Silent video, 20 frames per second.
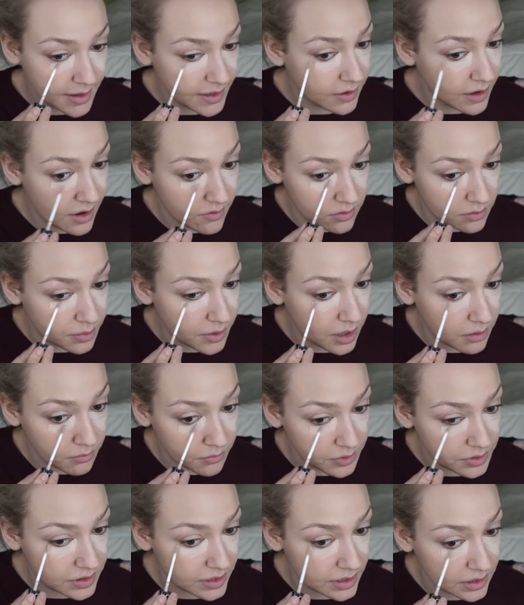I don't have a problem
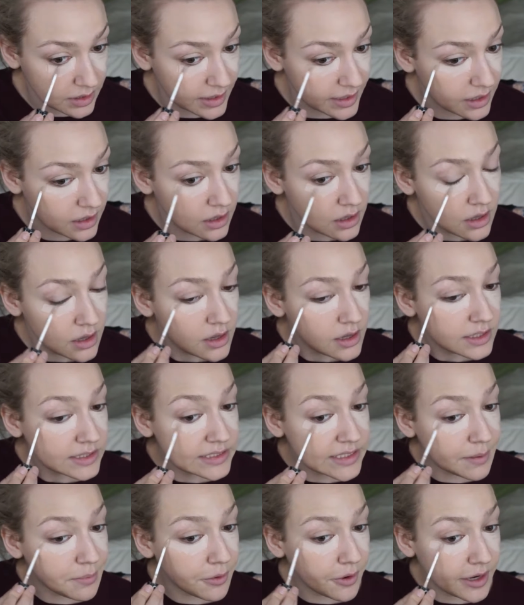with it like
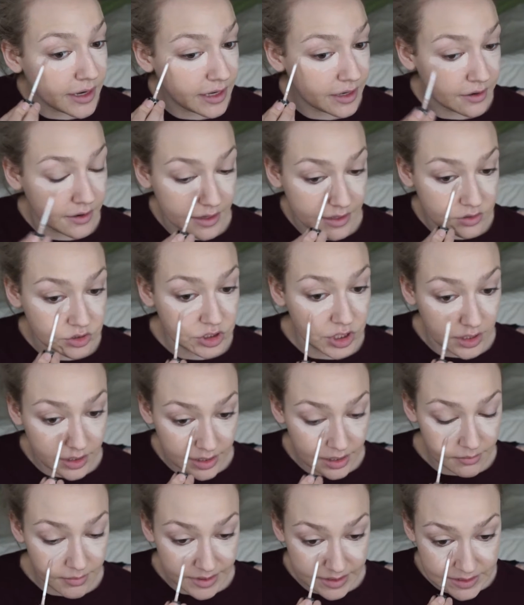separating or getting
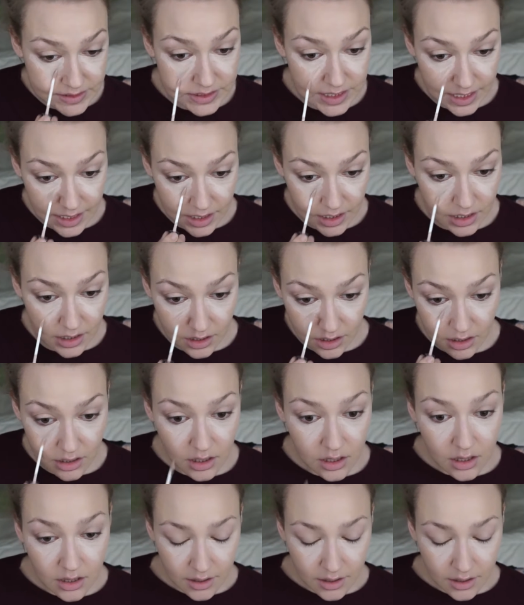chunky on my skin.